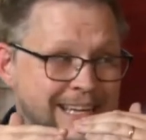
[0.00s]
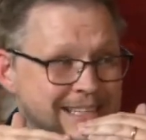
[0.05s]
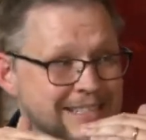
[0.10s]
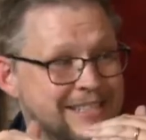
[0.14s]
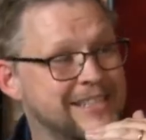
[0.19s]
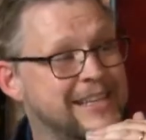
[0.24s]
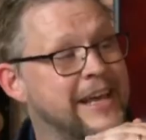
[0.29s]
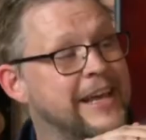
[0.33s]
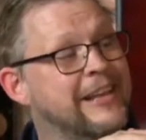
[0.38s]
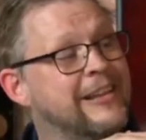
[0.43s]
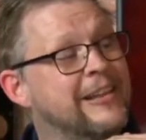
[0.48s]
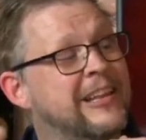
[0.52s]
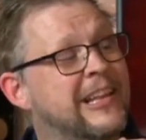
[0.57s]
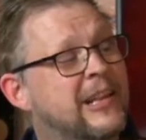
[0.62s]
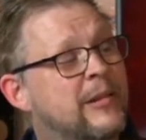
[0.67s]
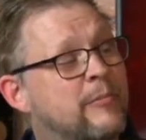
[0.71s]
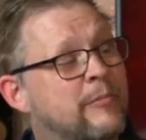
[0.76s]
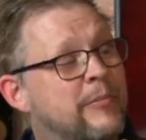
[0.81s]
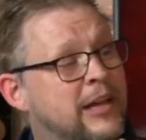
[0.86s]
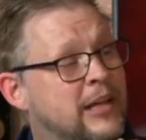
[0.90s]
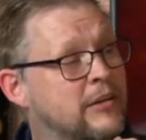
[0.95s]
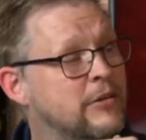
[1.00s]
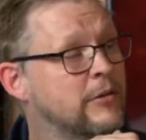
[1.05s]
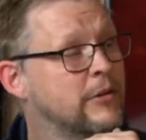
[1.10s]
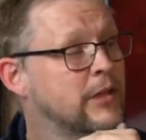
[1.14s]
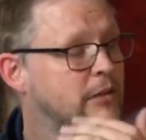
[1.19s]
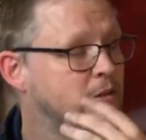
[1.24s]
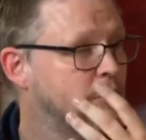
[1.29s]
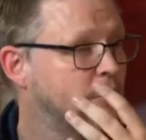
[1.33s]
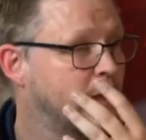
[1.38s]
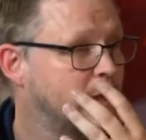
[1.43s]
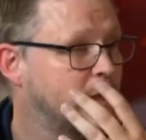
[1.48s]
they can scale a little better
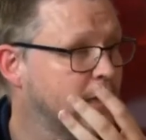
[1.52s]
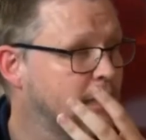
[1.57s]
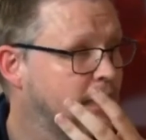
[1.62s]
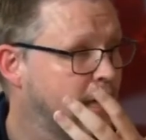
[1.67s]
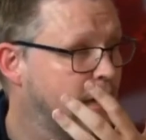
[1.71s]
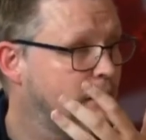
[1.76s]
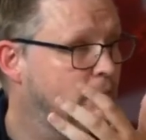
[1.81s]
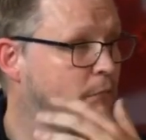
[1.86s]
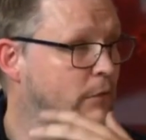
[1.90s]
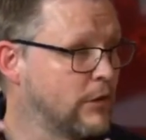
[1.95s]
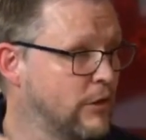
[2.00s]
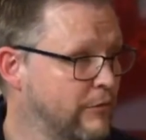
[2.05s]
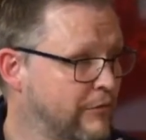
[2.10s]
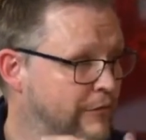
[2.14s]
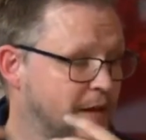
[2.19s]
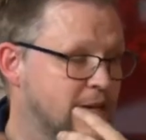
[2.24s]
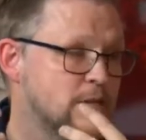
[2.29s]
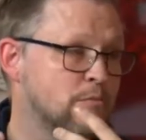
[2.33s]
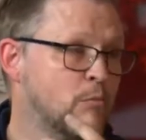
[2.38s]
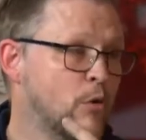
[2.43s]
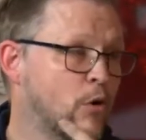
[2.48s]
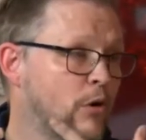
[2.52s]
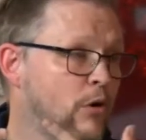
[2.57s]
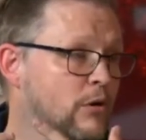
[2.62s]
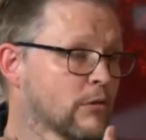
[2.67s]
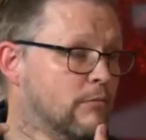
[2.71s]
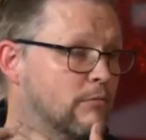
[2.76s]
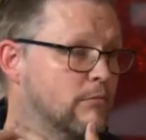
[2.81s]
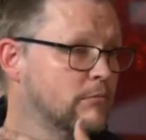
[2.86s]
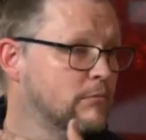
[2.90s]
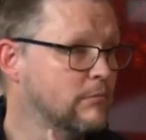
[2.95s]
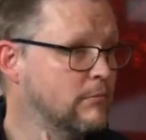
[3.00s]
into endgame when you face more
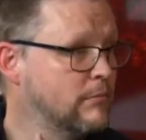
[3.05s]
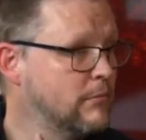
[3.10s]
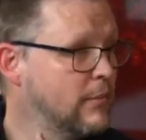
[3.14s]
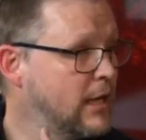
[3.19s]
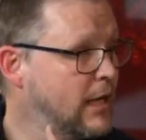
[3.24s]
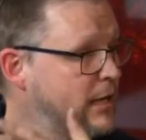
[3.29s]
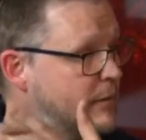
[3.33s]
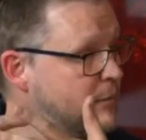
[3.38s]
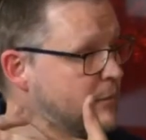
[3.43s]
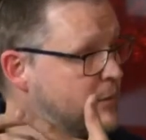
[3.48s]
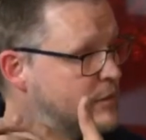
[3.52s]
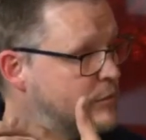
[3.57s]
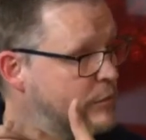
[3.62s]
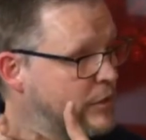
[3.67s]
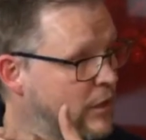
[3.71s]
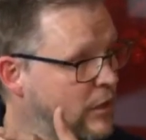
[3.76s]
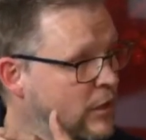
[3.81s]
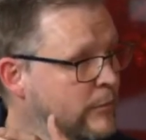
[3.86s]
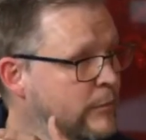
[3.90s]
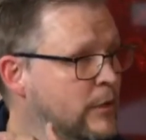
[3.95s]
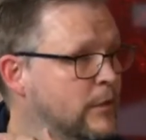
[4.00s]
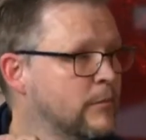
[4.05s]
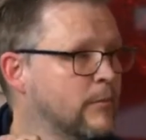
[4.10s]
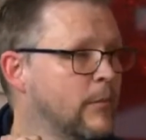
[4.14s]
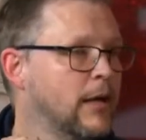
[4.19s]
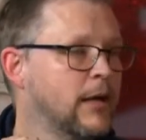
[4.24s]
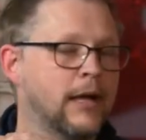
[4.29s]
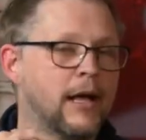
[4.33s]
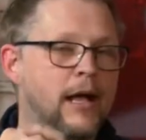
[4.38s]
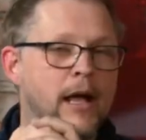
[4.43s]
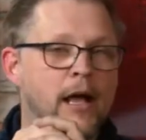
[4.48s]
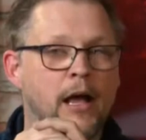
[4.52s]
enemies with armor.
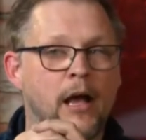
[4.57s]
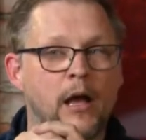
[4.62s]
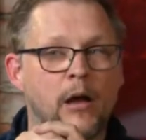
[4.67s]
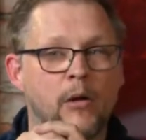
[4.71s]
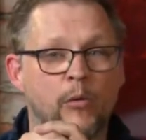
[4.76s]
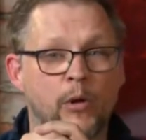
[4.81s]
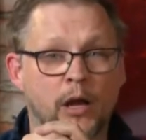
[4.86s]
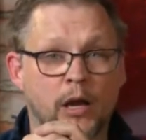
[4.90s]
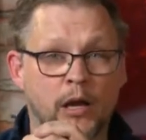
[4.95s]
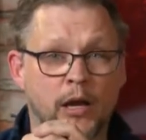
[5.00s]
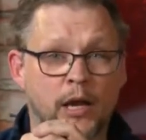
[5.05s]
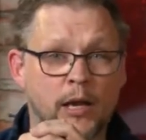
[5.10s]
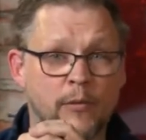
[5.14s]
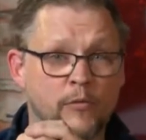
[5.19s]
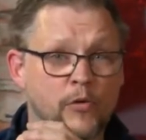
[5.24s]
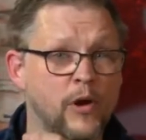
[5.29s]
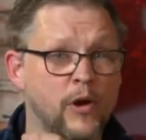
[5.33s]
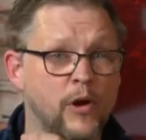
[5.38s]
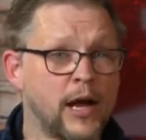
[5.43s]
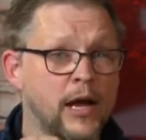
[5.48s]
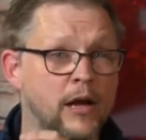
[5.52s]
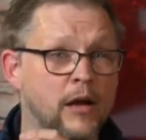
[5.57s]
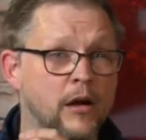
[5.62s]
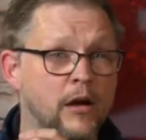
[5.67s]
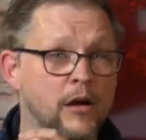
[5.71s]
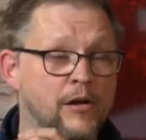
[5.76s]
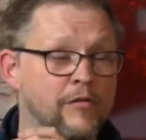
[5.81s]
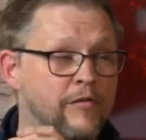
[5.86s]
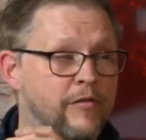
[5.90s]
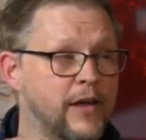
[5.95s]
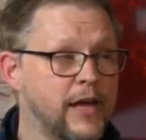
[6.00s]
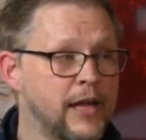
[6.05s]
We're going to keep track
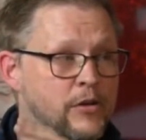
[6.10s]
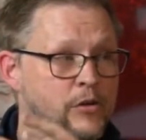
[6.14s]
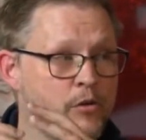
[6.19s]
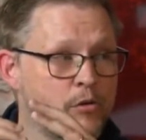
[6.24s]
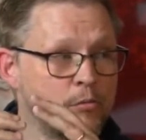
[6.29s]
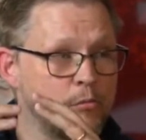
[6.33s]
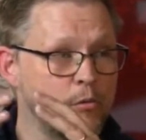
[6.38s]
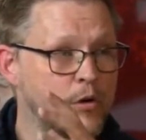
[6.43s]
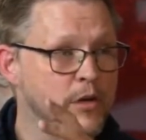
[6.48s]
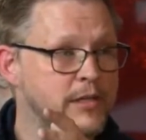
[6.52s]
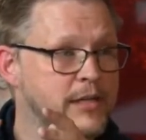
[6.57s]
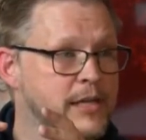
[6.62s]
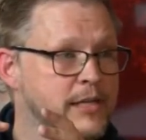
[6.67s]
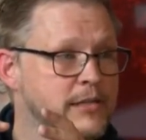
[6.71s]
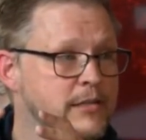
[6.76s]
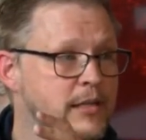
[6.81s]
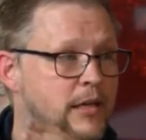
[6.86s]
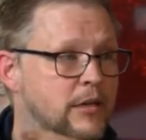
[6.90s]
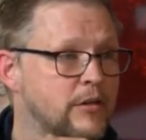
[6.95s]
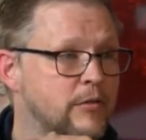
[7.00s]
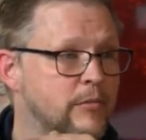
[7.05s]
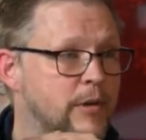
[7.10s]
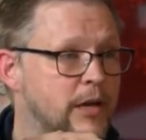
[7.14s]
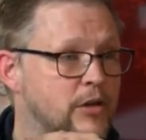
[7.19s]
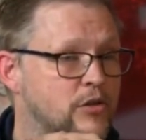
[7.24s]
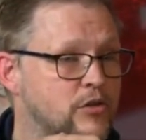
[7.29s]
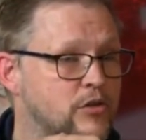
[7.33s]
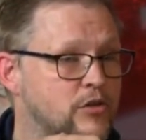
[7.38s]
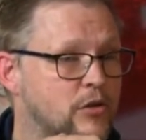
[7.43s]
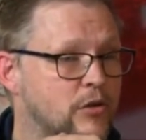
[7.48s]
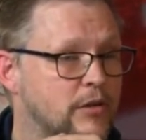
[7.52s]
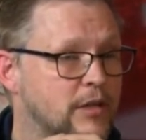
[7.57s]
of and do more testing to
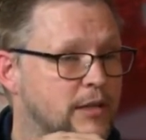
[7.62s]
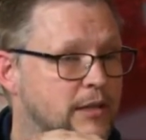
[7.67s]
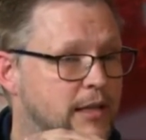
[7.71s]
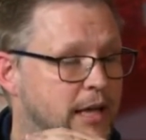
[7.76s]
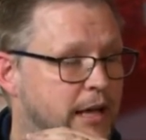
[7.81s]
make sure that they